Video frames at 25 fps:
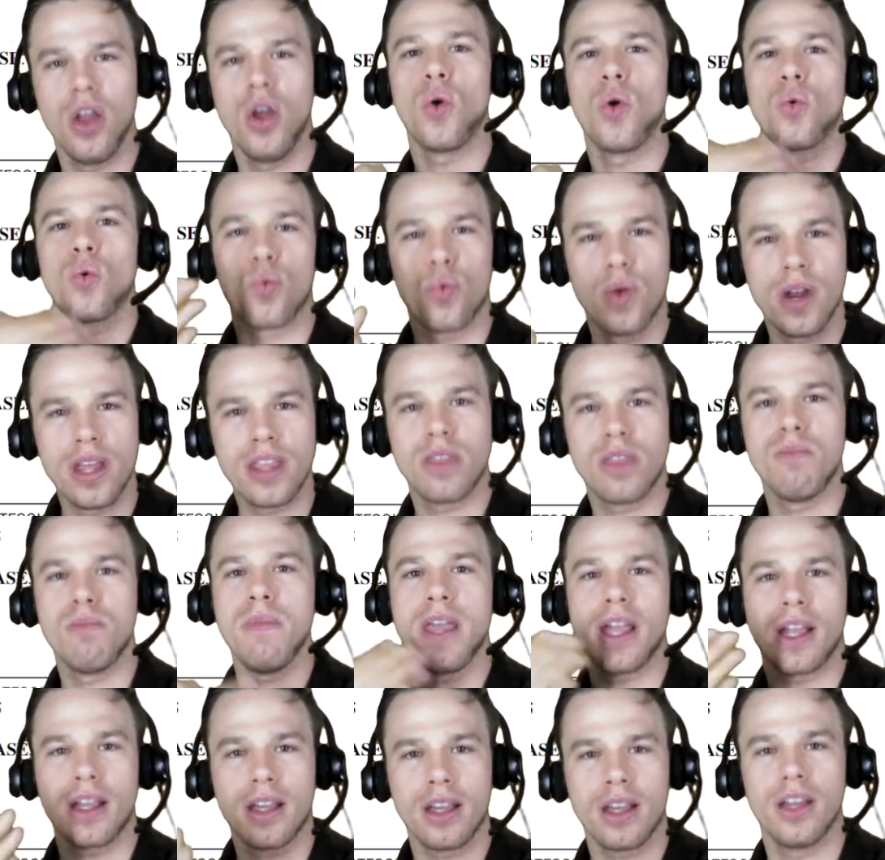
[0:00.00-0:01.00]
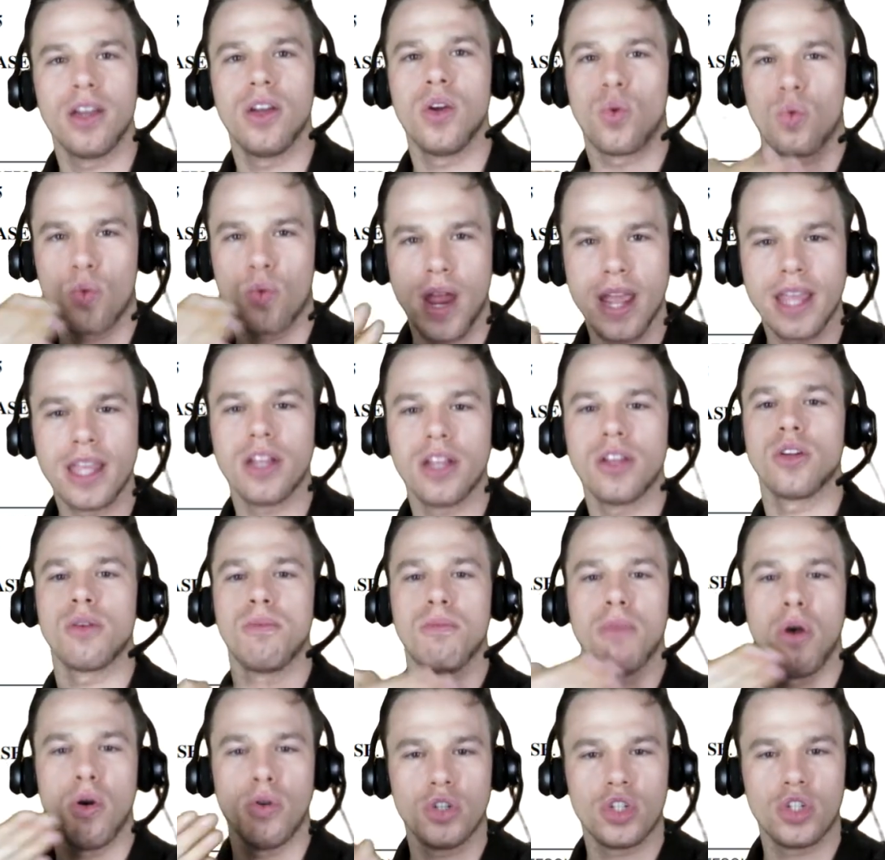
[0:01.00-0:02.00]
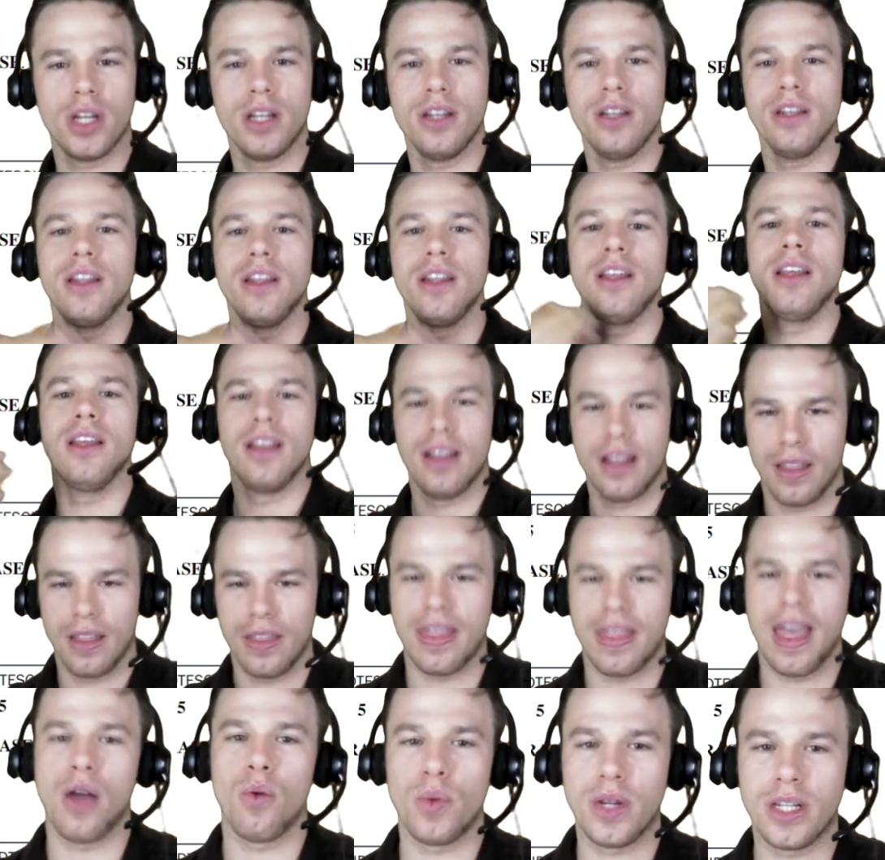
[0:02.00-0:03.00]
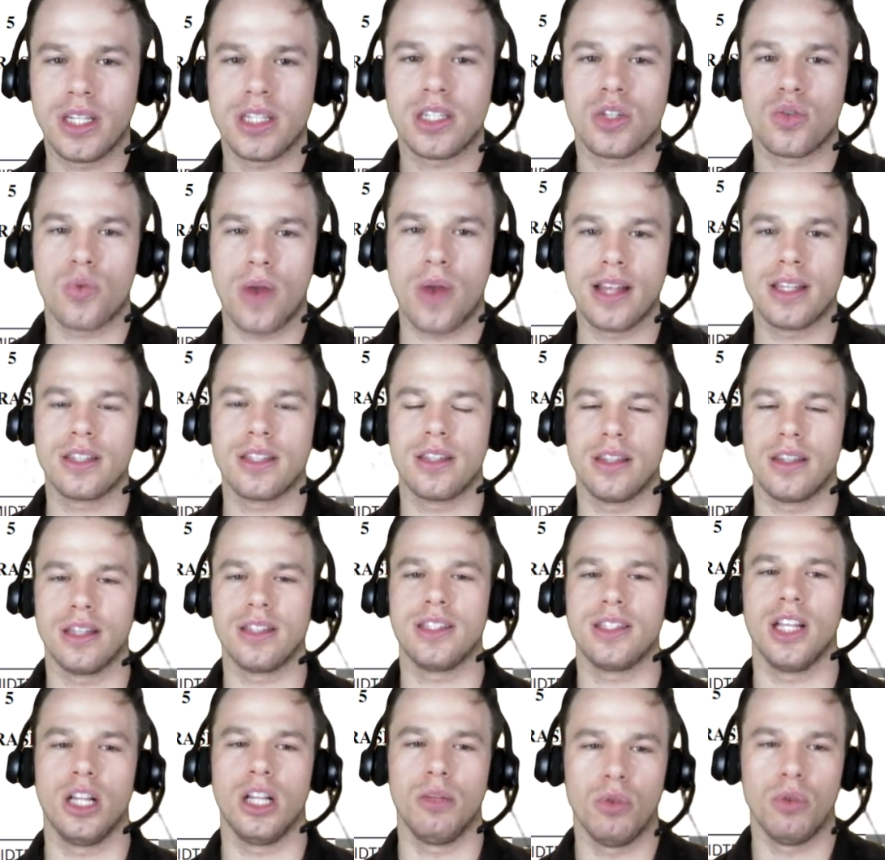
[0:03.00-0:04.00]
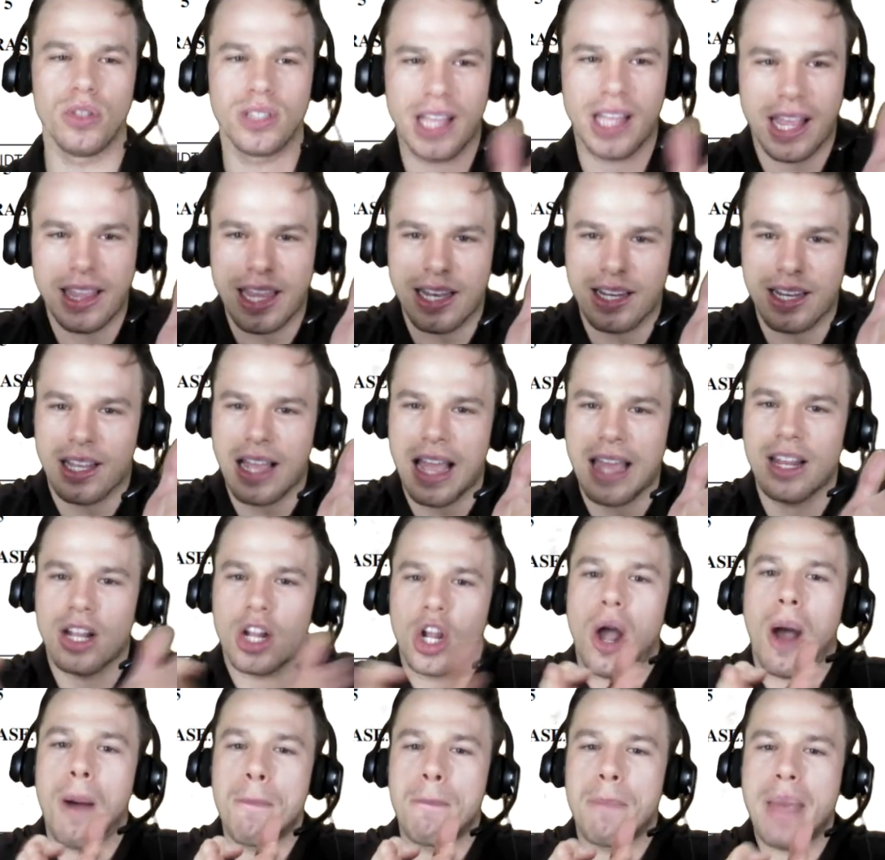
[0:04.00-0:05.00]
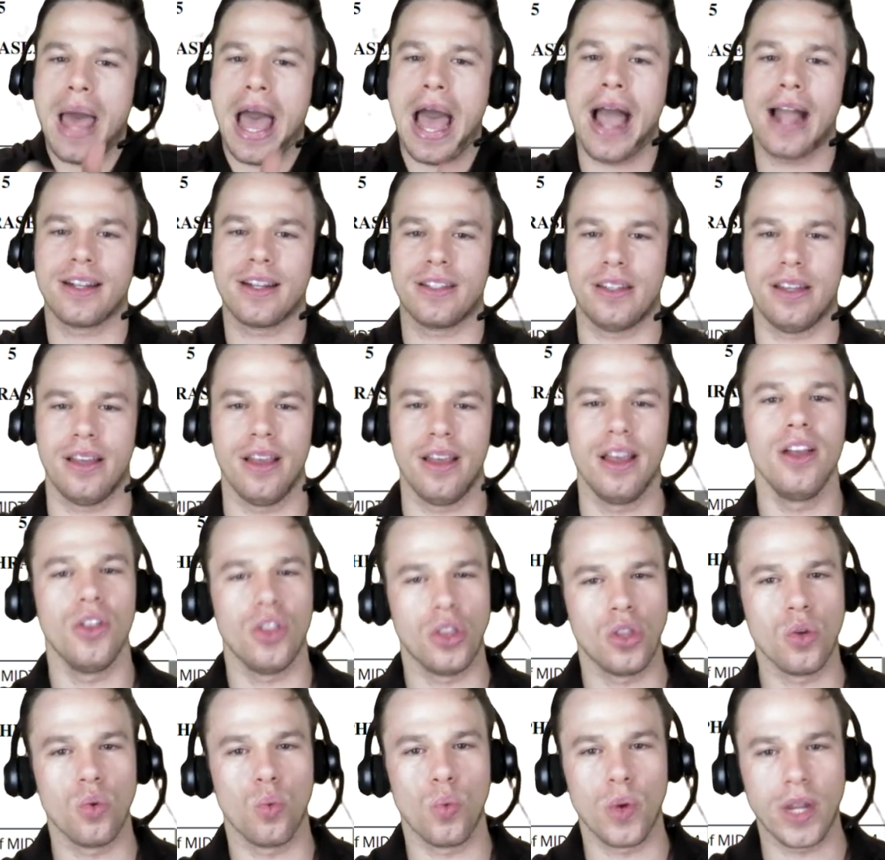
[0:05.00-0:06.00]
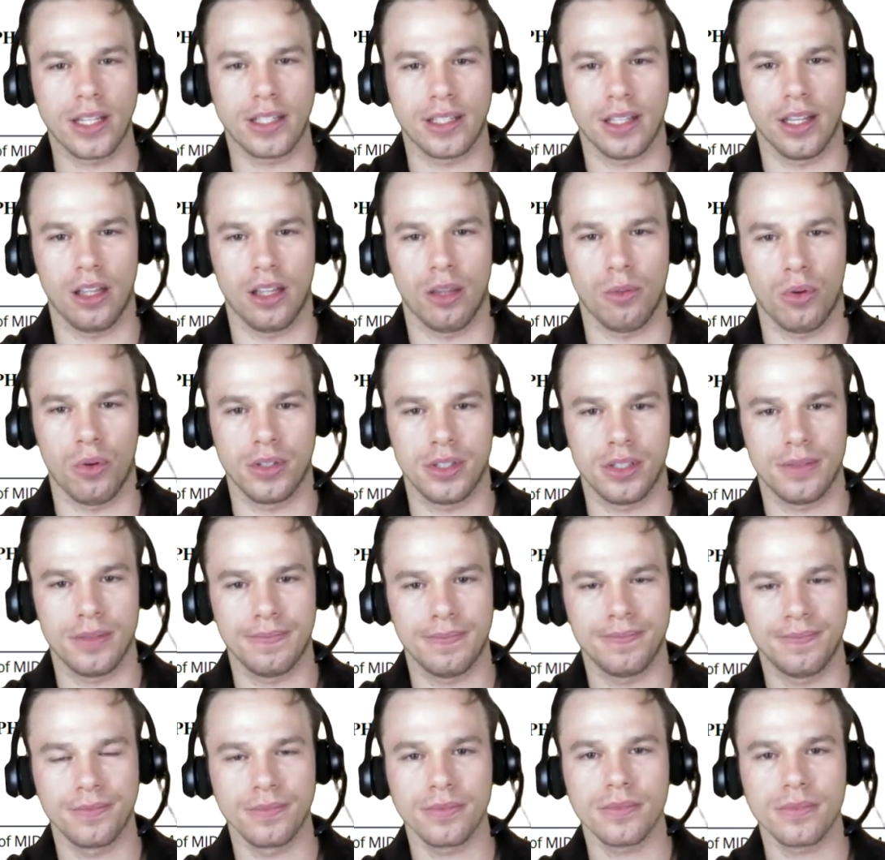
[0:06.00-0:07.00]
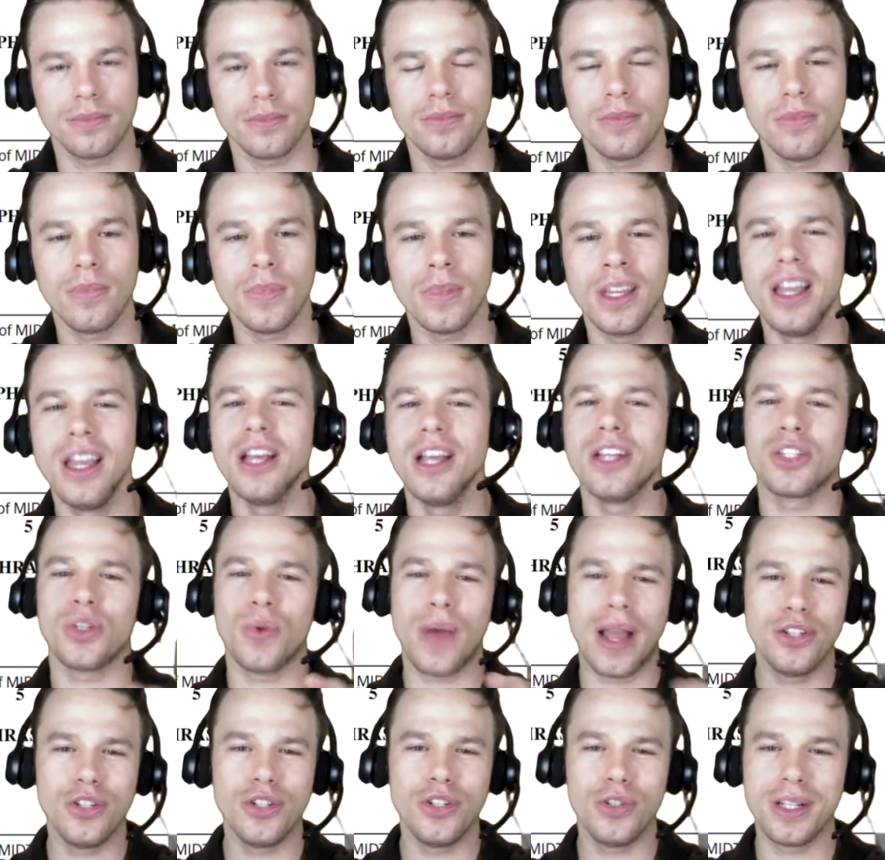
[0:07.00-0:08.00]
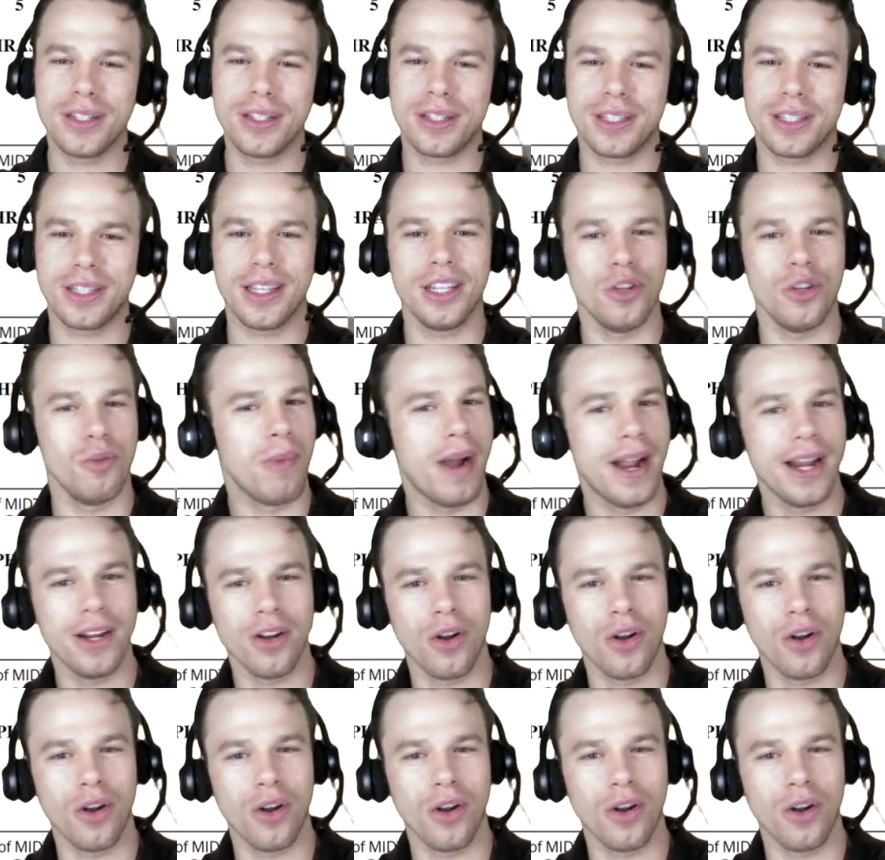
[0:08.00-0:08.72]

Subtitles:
rhythmic, regular motion that we stress the syllables and then kind of compact the weak syllables. So as you can see, you might